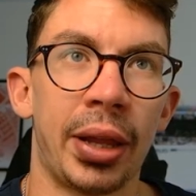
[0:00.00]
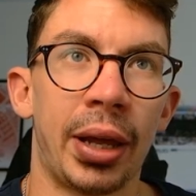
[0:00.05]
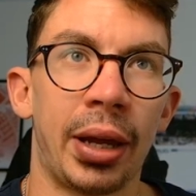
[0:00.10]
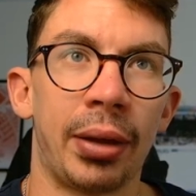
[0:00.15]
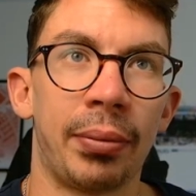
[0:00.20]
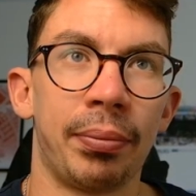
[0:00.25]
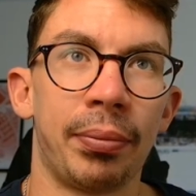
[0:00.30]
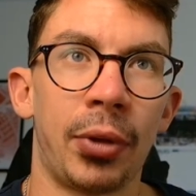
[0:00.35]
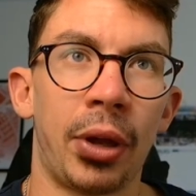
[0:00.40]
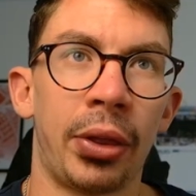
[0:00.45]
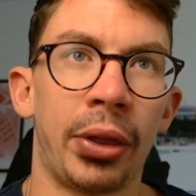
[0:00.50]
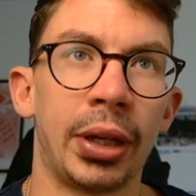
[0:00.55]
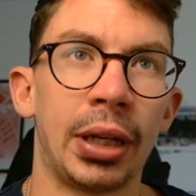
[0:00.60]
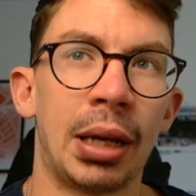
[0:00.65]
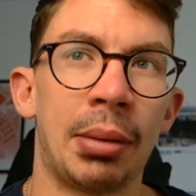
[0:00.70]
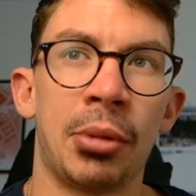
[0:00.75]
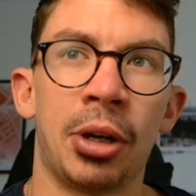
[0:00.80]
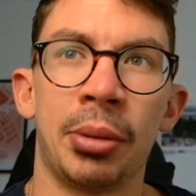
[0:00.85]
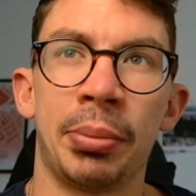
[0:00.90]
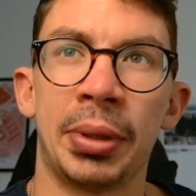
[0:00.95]
that. I think
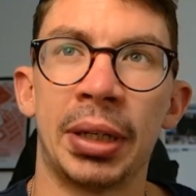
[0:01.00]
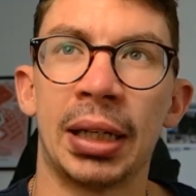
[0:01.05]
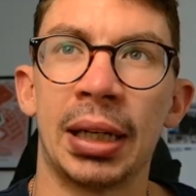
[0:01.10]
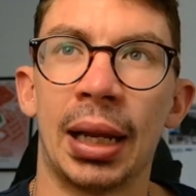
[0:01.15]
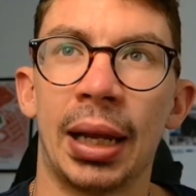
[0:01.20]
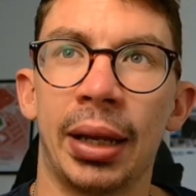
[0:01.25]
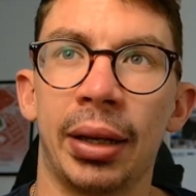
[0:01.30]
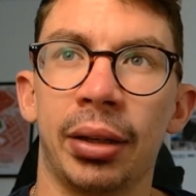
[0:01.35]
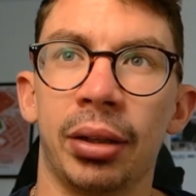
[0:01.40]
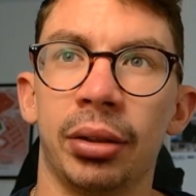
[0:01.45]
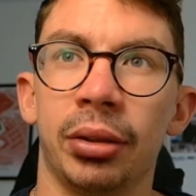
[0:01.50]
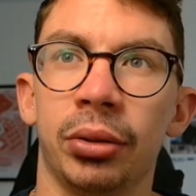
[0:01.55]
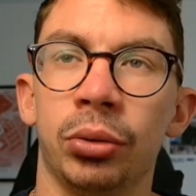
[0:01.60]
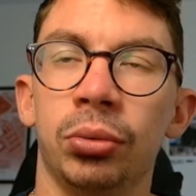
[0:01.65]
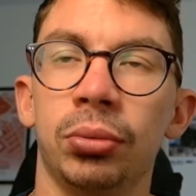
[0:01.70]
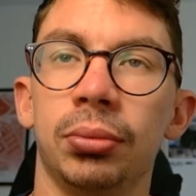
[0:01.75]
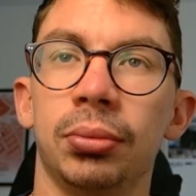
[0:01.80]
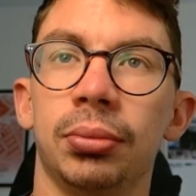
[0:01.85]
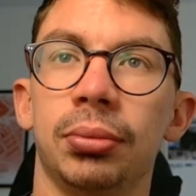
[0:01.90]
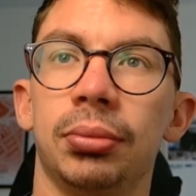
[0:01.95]
that might be Glenn. Ooh.